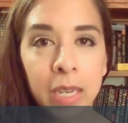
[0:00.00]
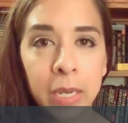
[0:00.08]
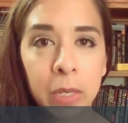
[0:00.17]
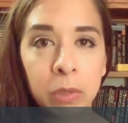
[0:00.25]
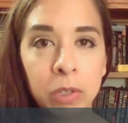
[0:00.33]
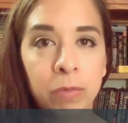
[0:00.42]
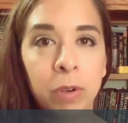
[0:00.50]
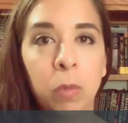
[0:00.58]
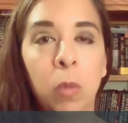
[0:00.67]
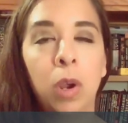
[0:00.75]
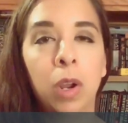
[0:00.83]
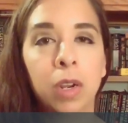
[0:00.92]
you know, different
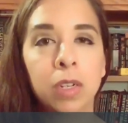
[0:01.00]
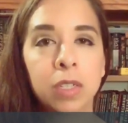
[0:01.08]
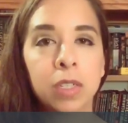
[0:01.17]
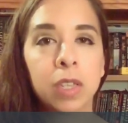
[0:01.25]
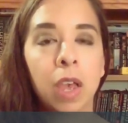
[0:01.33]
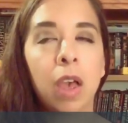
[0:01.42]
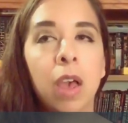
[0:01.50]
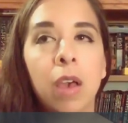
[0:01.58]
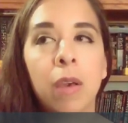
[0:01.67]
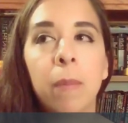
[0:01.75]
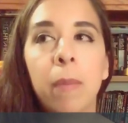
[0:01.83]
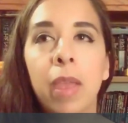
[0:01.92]
works,
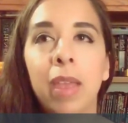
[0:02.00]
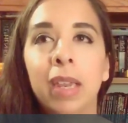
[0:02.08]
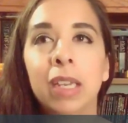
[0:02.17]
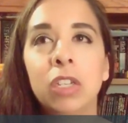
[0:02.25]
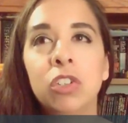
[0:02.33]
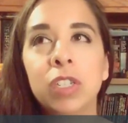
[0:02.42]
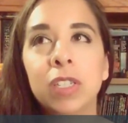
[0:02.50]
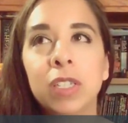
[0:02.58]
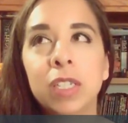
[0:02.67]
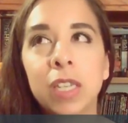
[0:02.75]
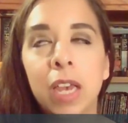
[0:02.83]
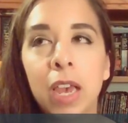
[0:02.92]
and
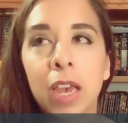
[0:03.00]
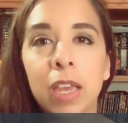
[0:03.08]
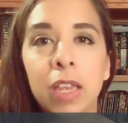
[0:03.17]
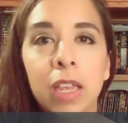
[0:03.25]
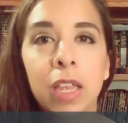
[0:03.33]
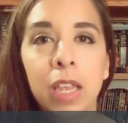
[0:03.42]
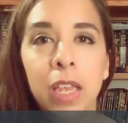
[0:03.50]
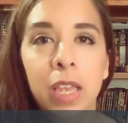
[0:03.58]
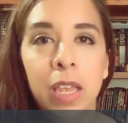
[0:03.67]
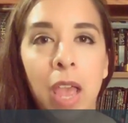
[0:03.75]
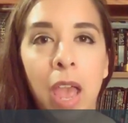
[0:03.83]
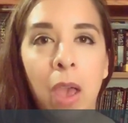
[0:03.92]
just
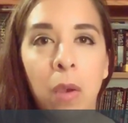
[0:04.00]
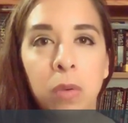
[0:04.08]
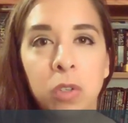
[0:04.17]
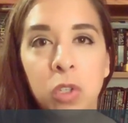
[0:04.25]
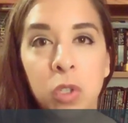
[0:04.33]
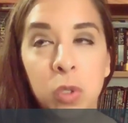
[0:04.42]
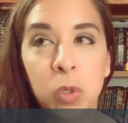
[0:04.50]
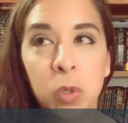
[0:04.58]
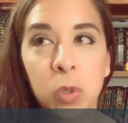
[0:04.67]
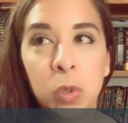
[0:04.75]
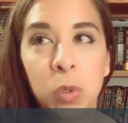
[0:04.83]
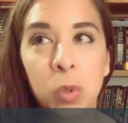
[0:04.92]
how
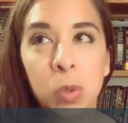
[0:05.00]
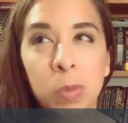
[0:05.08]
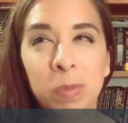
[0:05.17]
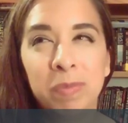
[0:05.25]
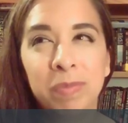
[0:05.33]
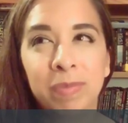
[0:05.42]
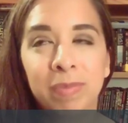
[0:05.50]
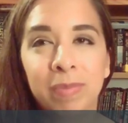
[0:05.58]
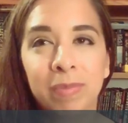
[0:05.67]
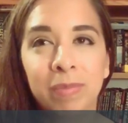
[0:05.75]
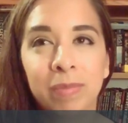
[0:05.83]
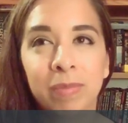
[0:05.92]
to
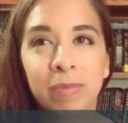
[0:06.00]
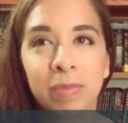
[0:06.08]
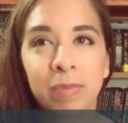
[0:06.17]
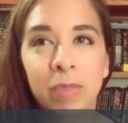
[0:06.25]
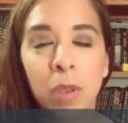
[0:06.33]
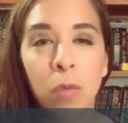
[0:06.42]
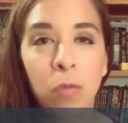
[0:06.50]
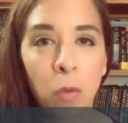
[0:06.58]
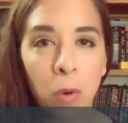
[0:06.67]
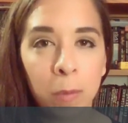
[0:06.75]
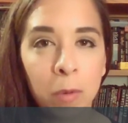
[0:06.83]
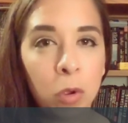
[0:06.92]

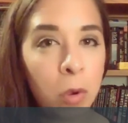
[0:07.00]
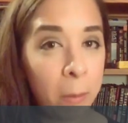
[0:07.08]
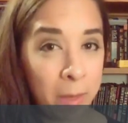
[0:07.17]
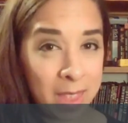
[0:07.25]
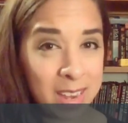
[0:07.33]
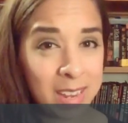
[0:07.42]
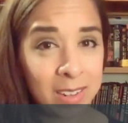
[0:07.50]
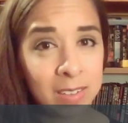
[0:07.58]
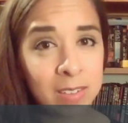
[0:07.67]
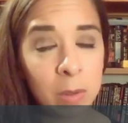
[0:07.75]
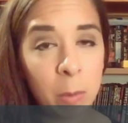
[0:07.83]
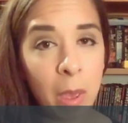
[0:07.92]
form new
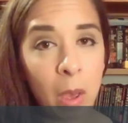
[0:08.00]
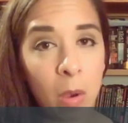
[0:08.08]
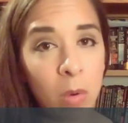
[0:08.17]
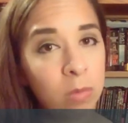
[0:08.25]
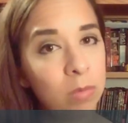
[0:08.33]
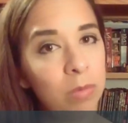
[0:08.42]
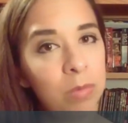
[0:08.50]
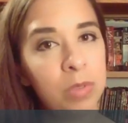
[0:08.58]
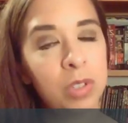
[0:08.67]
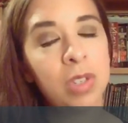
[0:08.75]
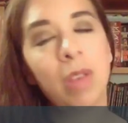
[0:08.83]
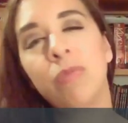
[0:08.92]
opinions about
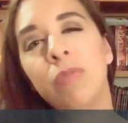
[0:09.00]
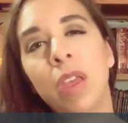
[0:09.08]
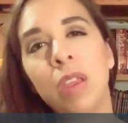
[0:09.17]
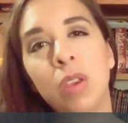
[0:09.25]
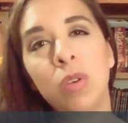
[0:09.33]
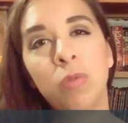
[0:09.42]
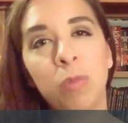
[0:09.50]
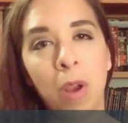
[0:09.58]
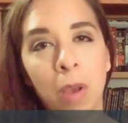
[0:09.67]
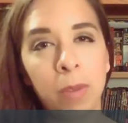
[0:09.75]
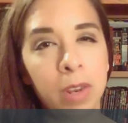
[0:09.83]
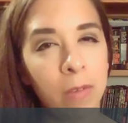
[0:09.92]
stuff that you've
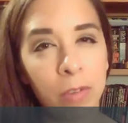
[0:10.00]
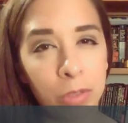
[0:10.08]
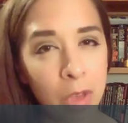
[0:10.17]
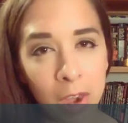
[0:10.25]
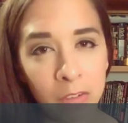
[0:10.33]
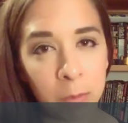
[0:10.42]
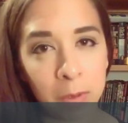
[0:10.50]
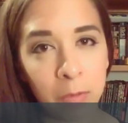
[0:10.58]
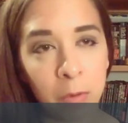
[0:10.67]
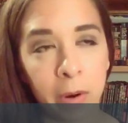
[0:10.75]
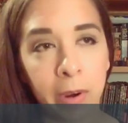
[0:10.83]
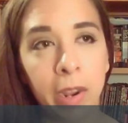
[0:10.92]
probably never thought of
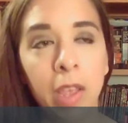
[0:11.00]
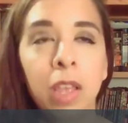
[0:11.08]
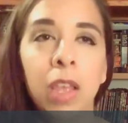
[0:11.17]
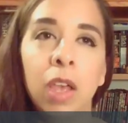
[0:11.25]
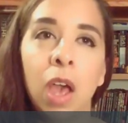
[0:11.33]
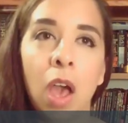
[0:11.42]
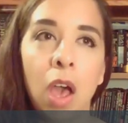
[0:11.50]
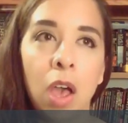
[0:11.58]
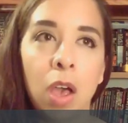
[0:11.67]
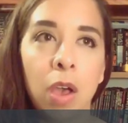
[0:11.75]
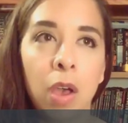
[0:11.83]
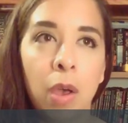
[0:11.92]
before.
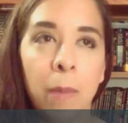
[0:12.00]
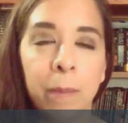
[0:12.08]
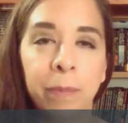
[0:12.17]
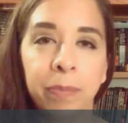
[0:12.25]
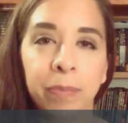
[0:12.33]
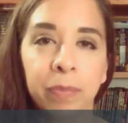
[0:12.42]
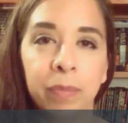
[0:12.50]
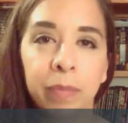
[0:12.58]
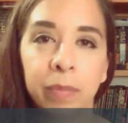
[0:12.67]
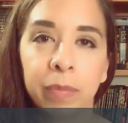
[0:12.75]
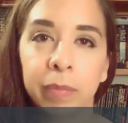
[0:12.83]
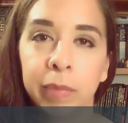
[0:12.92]

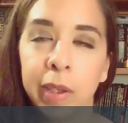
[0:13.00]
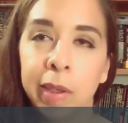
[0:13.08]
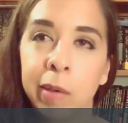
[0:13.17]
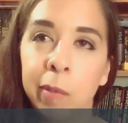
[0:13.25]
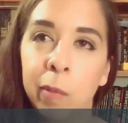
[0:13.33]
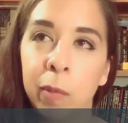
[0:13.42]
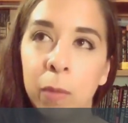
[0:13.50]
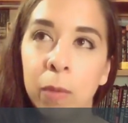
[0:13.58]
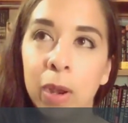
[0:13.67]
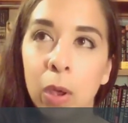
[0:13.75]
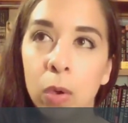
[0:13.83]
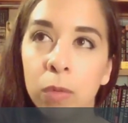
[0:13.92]
You know, we
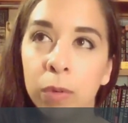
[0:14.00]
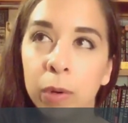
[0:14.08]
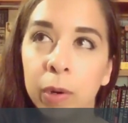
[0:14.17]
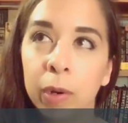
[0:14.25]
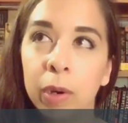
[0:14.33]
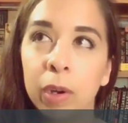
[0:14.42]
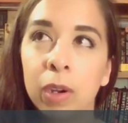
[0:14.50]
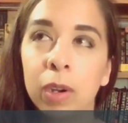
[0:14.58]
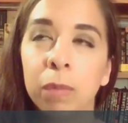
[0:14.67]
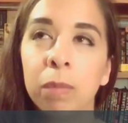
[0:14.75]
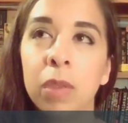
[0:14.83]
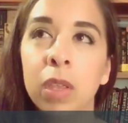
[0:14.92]
went over